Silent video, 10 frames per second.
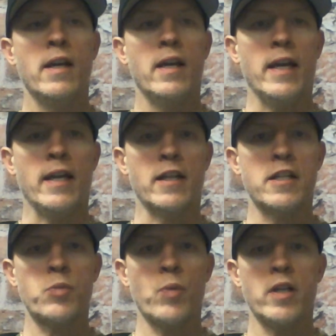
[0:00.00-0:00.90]
And I
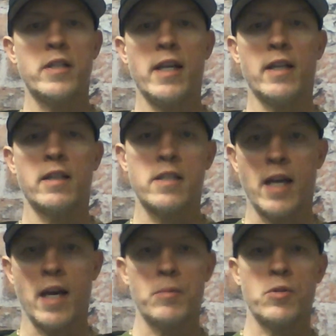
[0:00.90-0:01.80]
just want to take this
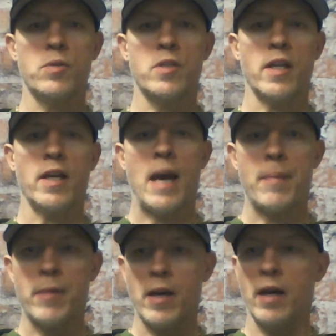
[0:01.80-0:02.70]
time to say
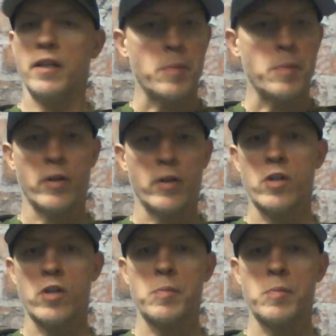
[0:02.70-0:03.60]
Happy Holidays, Merry
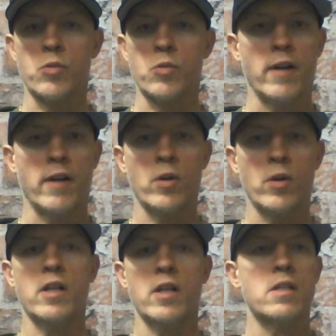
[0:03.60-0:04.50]
Christmas, whatever it
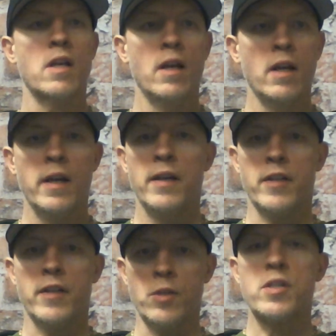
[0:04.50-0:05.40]
is
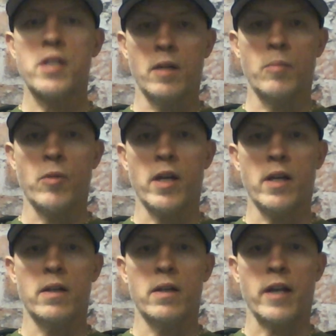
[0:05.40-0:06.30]
that you
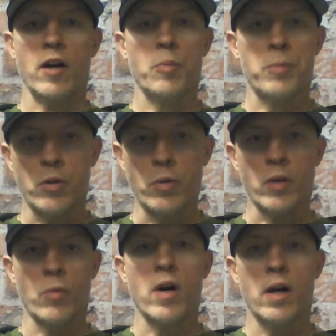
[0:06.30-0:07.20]
celebrate, that I hope you're
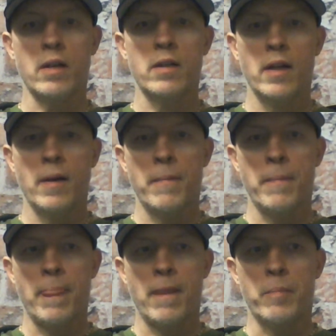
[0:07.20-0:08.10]
doing well.
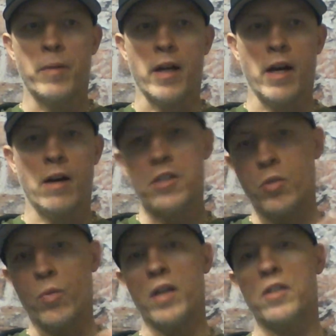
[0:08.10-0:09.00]
But I also
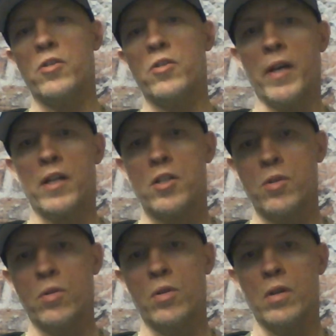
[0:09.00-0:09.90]
want to make
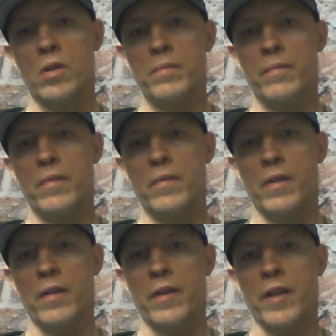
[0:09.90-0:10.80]
sure
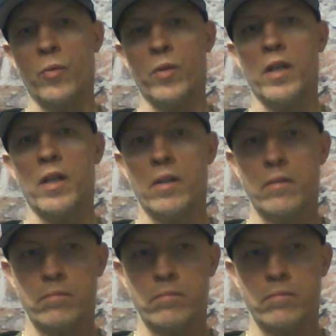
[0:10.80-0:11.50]
that we